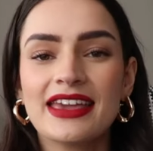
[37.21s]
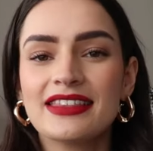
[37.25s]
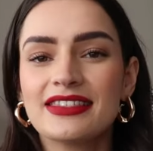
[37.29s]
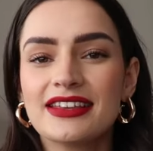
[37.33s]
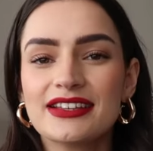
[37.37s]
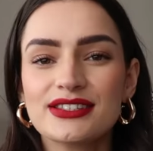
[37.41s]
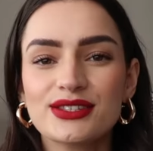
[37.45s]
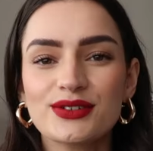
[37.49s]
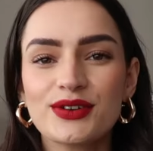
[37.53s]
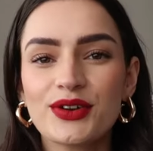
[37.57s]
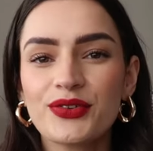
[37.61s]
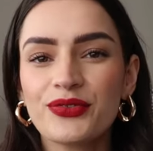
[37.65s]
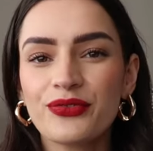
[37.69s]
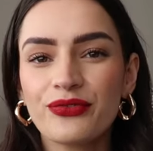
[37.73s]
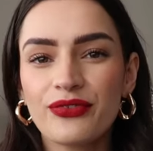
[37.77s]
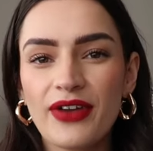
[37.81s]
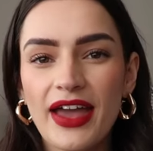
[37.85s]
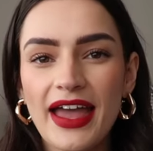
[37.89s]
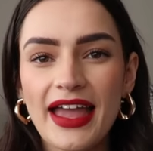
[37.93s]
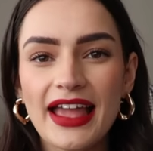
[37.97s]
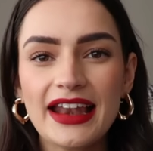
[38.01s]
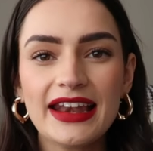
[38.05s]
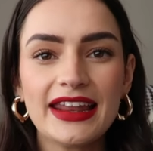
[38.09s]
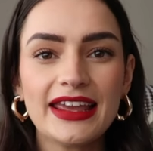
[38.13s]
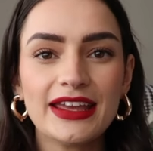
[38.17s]
These are a
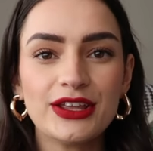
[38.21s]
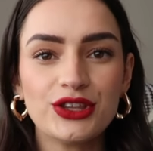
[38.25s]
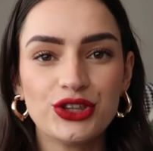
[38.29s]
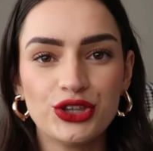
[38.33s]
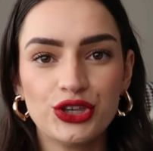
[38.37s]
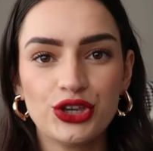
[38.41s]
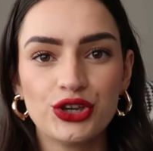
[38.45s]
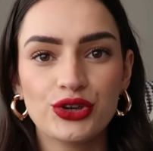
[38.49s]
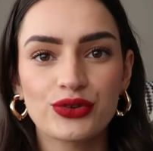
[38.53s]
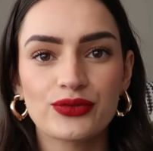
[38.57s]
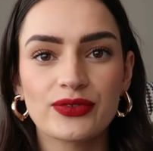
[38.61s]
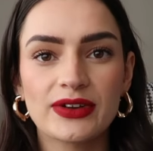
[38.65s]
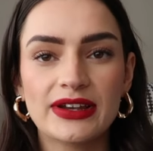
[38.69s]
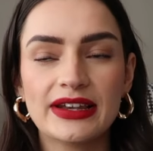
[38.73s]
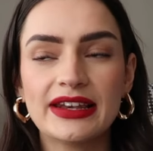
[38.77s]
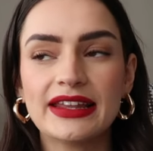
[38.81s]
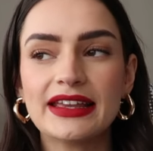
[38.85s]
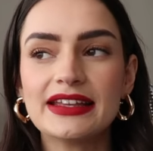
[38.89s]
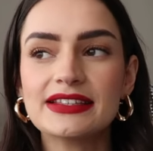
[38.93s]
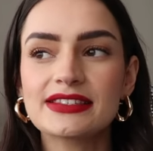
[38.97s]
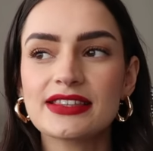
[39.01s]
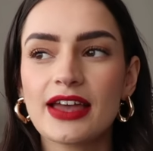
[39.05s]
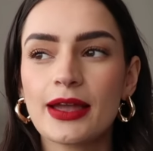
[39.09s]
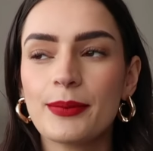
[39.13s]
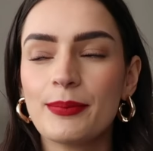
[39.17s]
fairly new
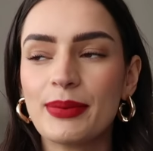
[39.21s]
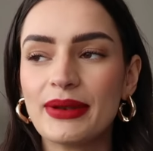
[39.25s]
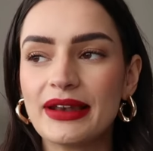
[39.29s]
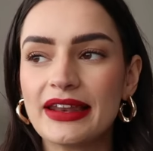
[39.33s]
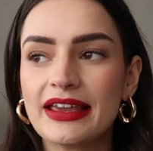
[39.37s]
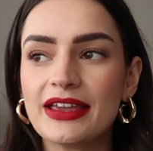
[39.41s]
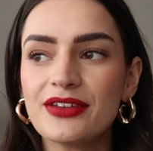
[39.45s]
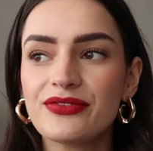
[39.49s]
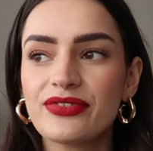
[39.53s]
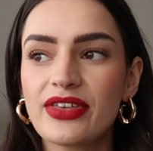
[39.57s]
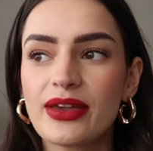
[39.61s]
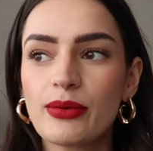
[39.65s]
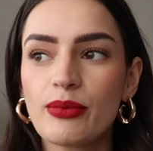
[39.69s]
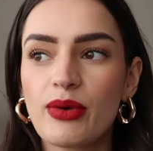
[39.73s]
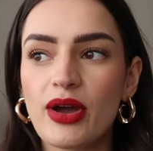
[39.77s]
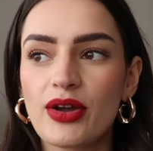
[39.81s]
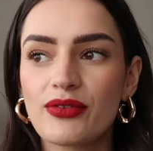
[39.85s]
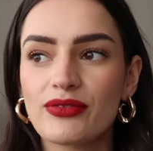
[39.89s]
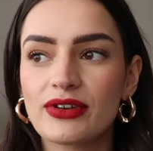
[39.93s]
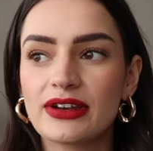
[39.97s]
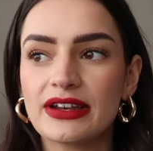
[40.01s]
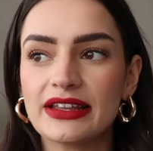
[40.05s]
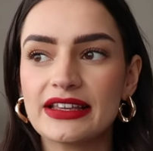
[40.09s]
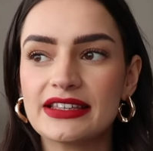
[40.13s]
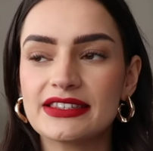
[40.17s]
release. I believe they were
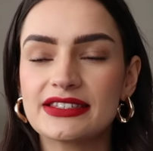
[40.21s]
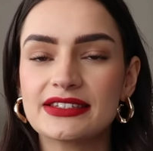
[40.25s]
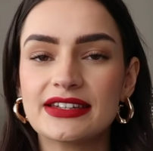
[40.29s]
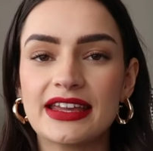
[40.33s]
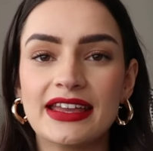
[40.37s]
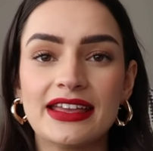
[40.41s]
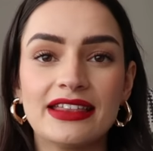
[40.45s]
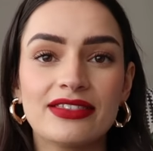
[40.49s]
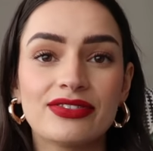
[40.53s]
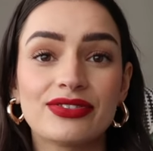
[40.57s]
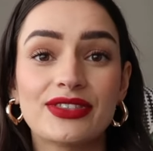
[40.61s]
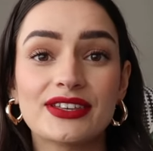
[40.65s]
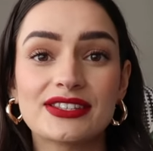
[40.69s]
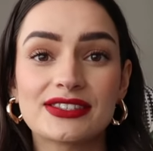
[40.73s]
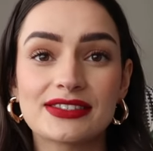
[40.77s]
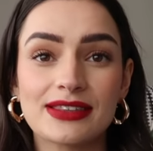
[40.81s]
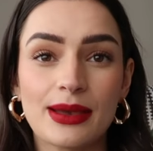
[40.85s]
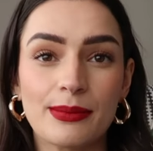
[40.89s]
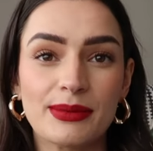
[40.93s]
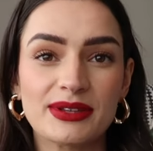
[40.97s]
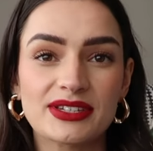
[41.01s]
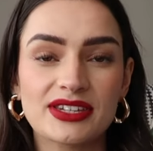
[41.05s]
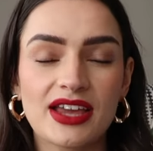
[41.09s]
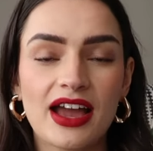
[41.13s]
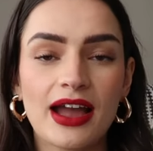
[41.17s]
released in the
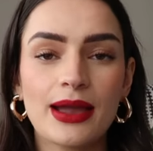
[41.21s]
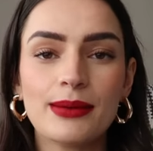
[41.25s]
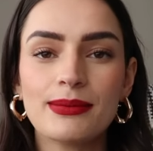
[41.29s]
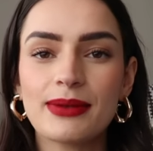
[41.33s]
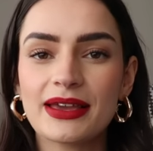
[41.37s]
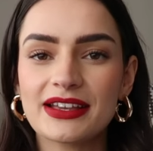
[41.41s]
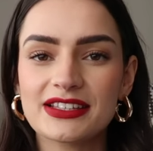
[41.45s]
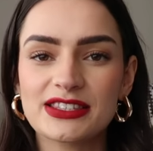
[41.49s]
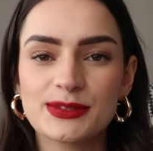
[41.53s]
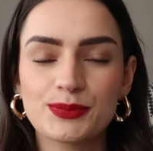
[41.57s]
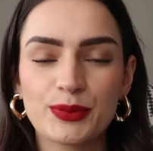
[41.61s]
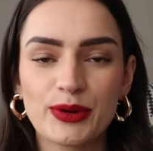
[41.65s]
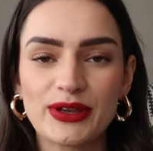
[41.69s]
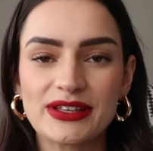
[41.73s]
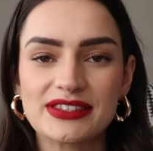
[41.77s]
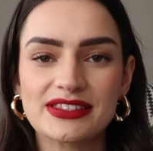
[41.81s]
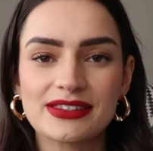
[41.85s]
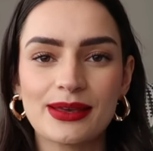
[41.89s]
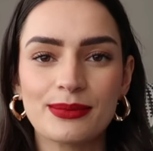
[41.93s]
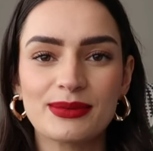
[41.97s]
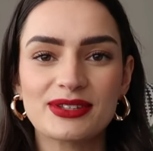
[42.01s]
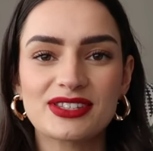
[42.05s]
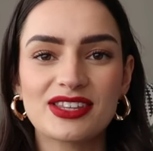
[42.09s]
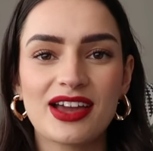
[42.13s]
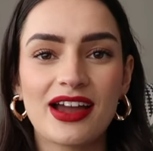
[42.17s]
summertime, like spring
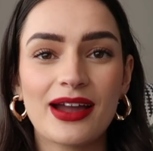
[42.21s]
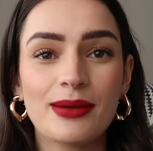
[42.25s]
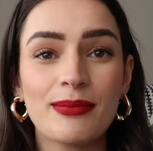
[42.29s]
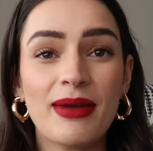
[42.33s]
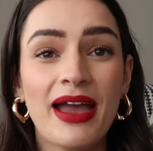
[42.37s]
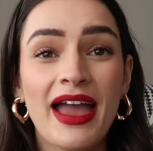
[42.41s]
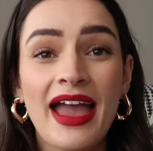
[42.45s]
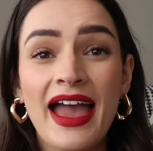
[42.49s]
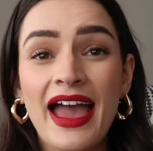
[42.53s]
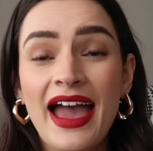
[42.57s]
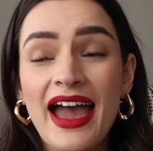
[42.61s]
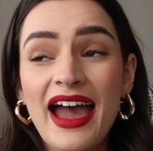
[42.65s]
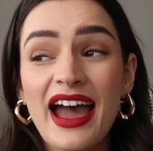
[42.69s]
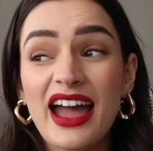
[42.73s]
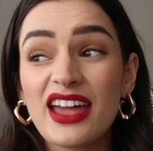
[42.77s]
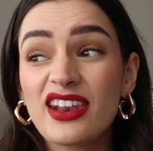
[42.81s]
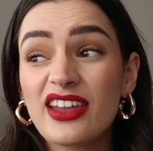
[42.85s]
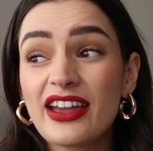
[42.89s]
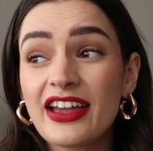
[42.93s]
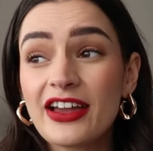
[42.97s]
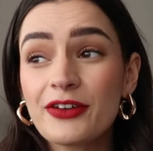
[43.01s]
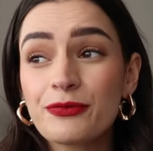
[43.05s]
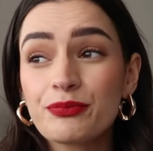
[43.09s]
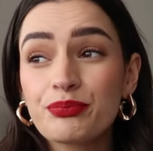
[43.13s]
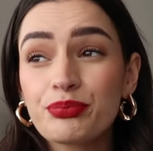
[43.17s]
summertime, and
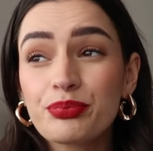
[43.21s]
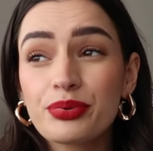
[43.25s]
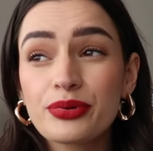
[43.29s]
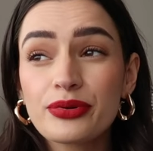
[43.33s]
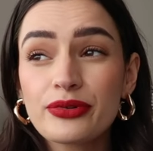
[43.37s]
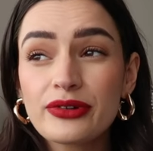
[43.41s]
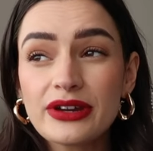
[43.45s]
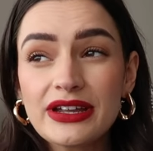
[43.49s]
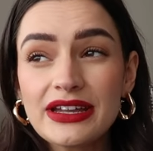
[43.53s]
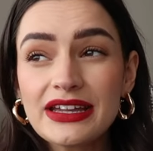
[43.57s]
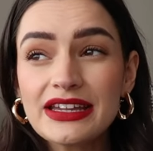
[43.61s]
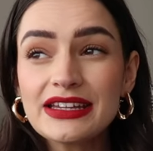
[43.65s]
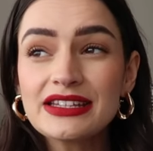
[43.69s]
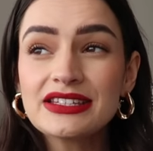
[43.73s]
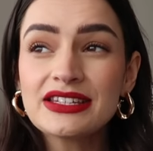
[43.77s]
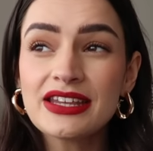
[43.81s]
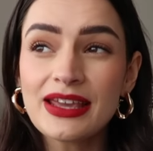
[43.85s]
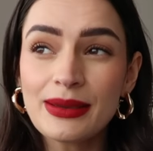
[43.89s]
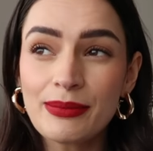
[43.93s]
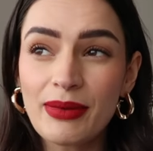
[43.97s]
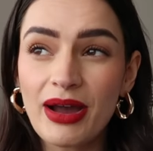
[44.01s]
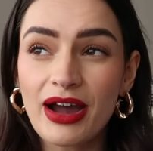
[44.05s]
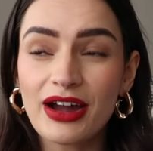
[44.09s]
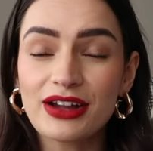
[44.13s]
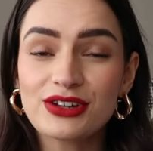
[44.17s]
I have
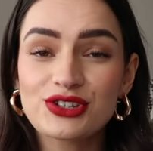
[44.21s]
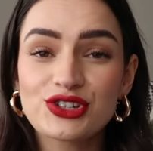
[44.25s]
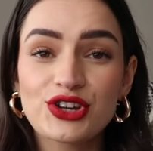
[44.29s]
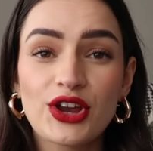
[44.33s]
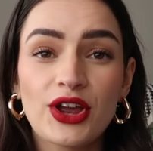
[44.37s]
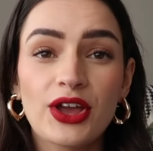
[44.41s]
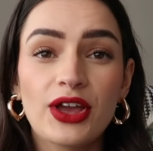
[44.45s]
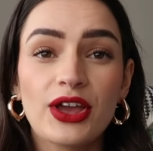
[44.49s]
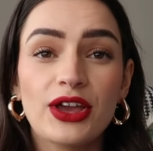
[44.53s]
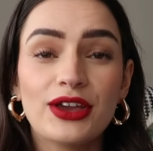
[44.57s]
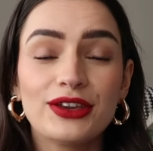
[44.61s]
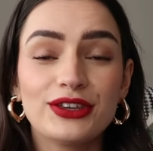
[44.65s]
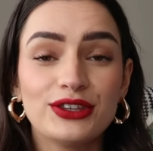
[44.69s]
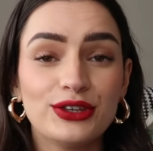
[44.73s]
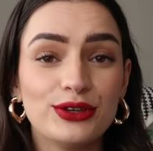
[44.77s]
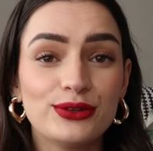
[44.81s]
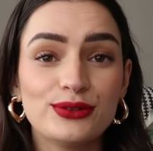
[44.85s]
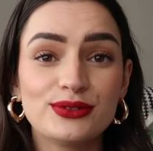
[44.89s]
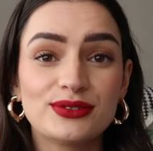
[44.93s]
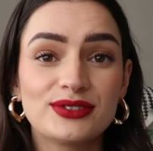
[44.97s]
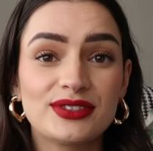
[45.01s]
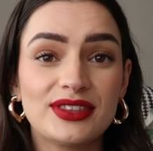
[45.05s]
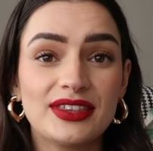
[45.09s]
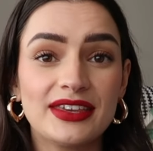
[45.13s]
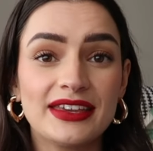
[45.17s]
pretty much
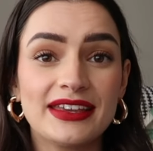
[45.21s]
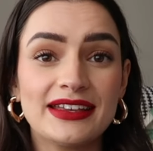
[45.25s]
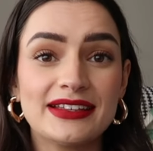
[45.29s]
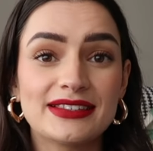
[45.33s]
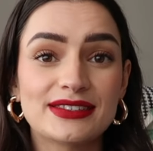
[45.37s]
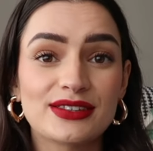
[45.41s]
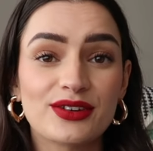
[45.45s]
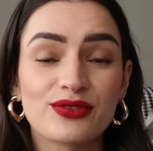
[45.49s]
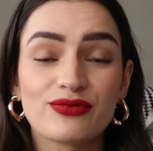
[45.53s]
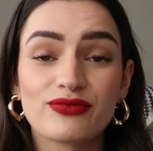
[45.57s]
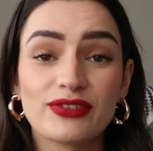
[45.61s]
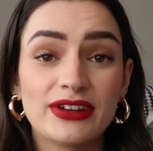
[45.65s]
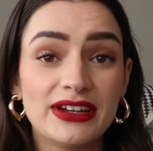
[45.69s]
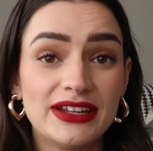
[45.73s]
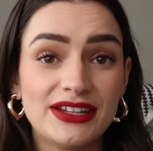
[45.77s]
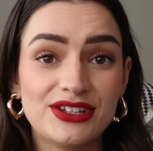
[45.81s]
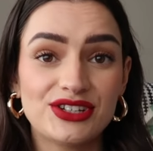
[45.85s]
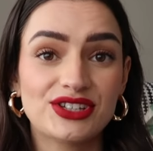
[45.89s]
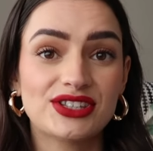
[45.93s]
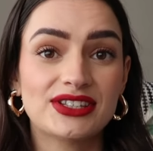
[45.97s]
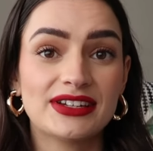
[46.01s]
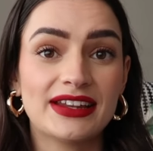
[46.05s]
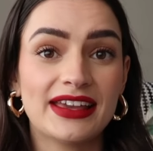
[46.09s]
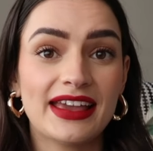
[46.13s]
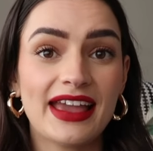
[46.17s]
used these
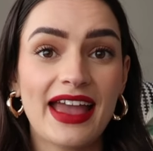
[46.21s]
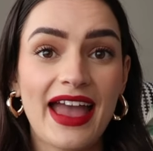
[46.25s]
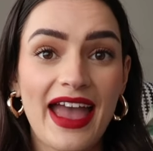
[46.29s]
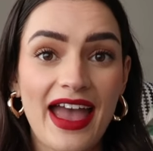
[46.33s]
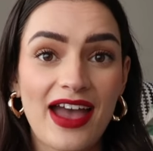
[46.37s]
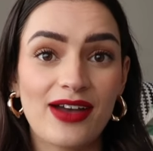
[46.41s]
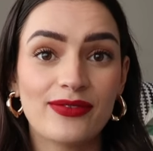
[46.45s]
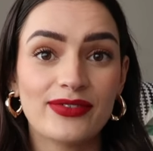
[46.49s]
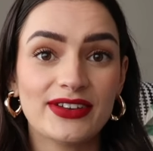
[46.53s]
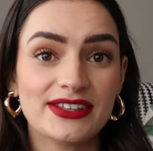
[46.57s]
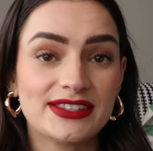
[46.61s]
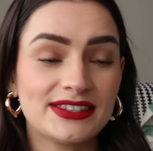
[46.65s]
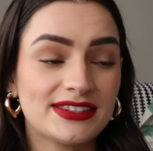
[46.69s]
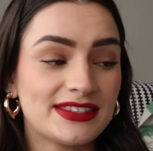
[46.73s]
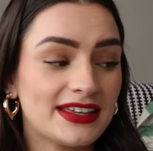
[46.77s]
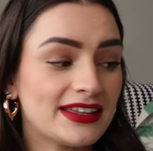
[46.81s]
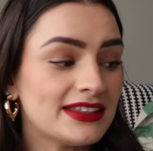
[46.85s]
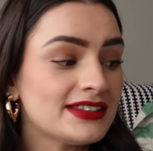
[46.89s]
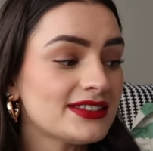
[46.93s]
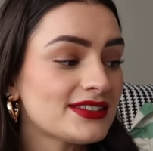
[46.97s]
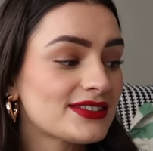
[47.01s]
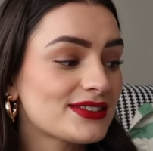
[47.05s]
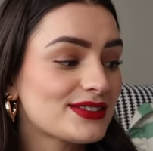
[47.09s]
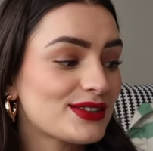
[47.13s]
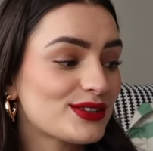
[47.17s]
religiously ever
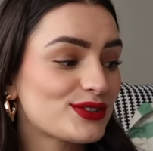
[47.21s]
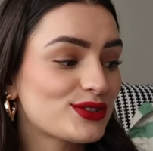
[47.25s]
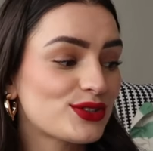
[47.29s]
since.